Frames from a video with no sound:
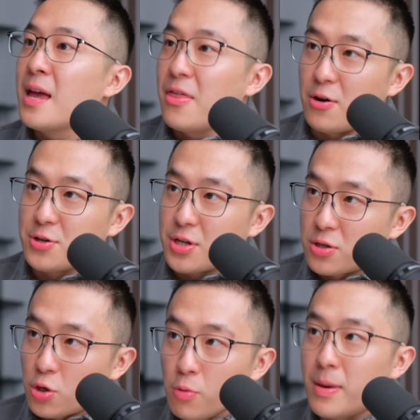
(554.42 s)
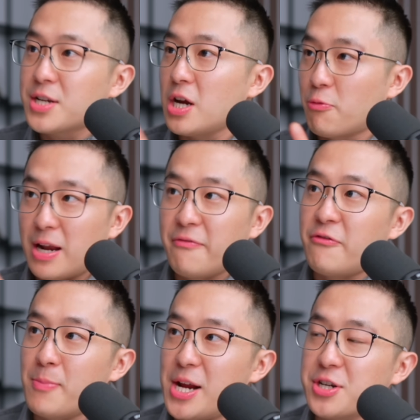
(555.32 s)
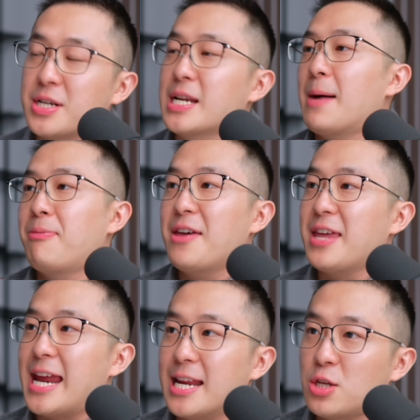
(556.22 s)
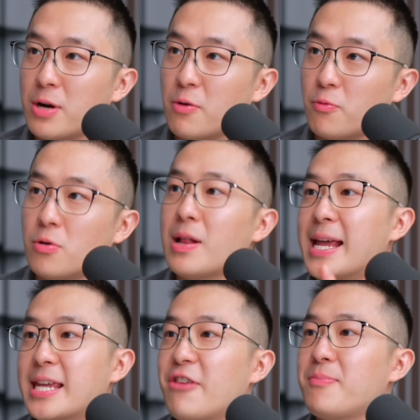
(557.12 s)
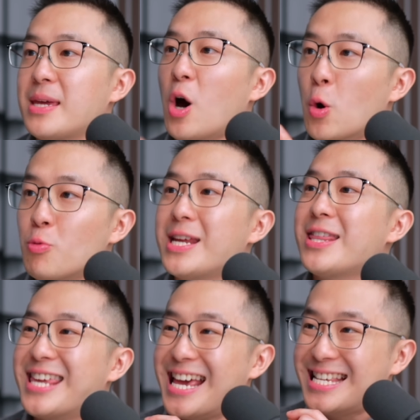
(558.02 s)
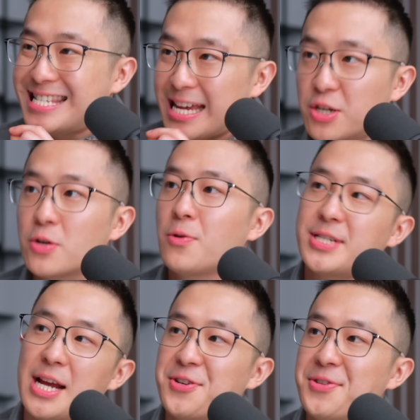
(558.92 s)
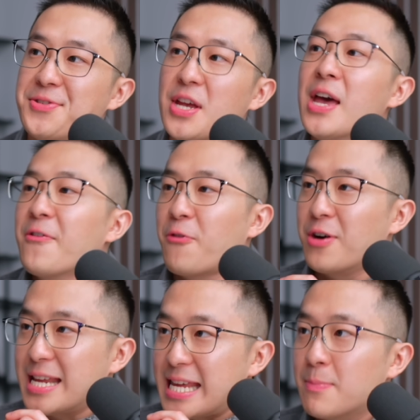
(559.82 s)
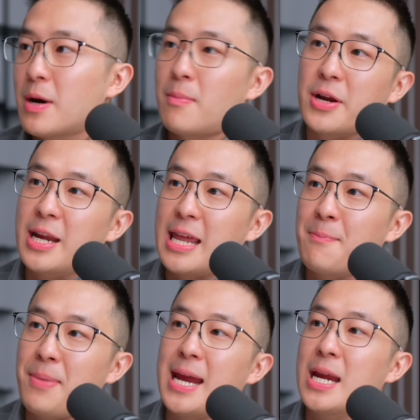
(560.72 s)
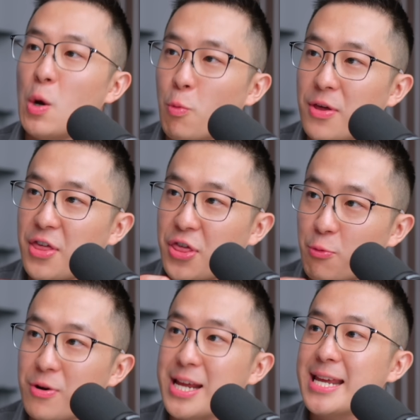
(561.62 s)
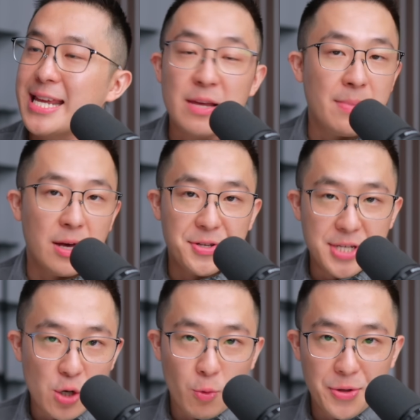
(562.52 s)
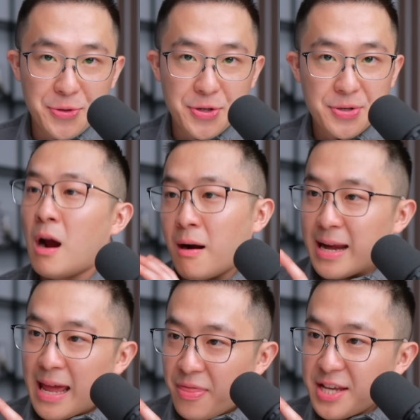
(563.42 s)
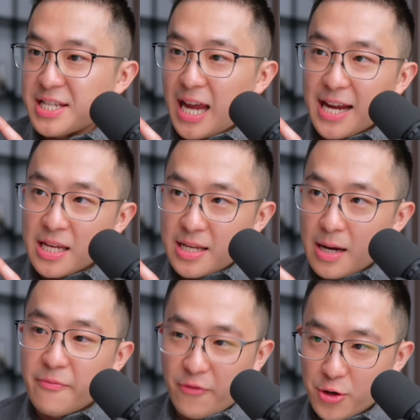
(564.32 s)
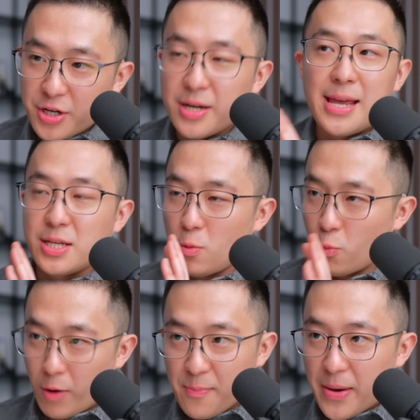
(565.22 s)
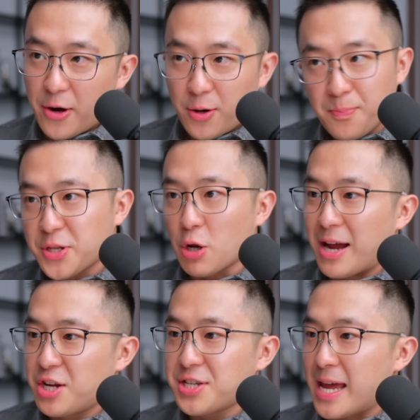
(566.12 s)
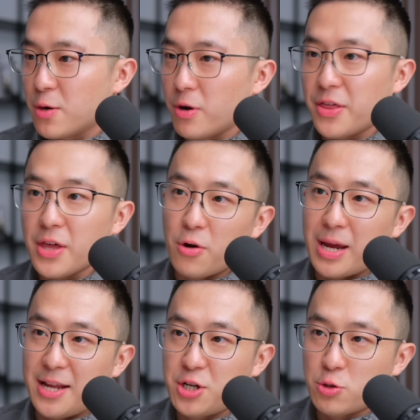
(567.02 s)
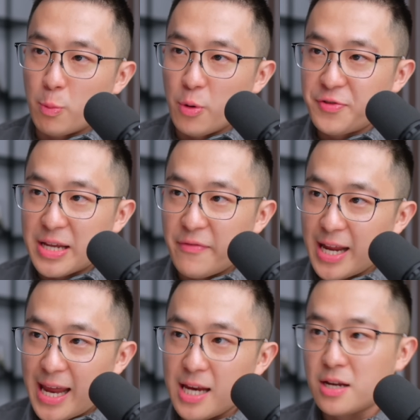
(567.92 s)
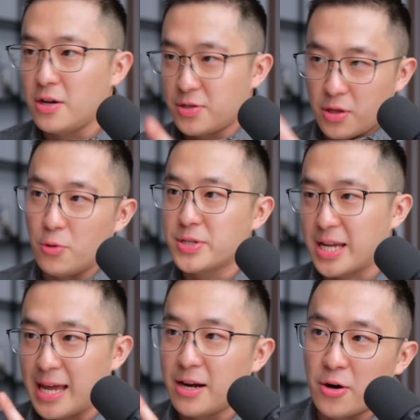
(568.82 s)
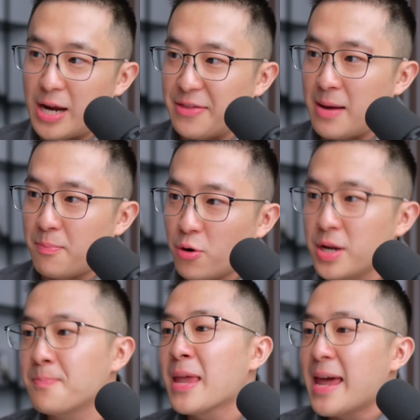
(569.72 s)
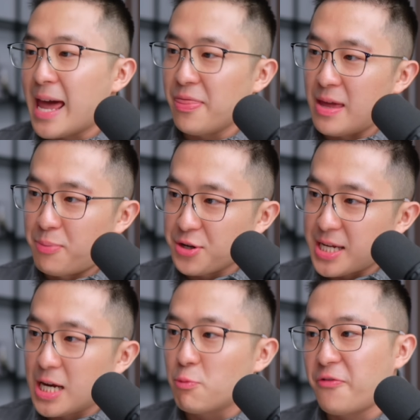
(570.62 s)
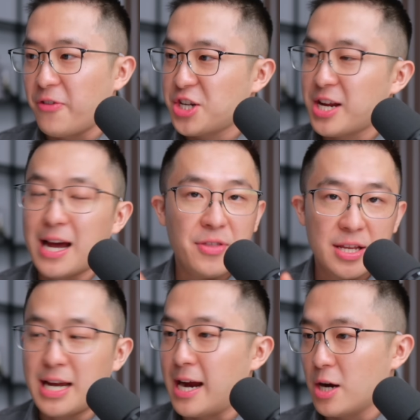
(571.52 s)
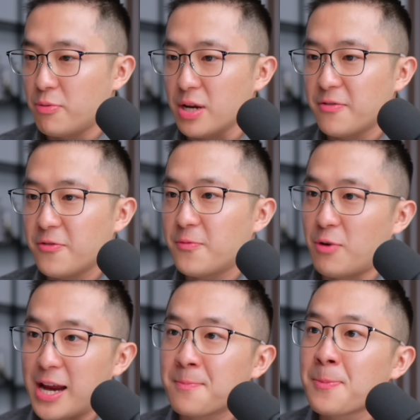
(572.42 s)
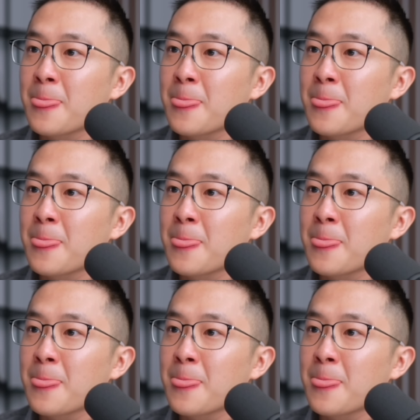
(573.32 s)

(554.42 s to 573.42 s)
There's too much irrelevant information, apply the 80-20 rule and give me only the essential sections for an email marketing campaign with a three email sequence. right, and this tightened up version is way better. So I just end with, okay, let's just remove seven to eight because those again are not that important and then proceed with fleshing out the entire brief right?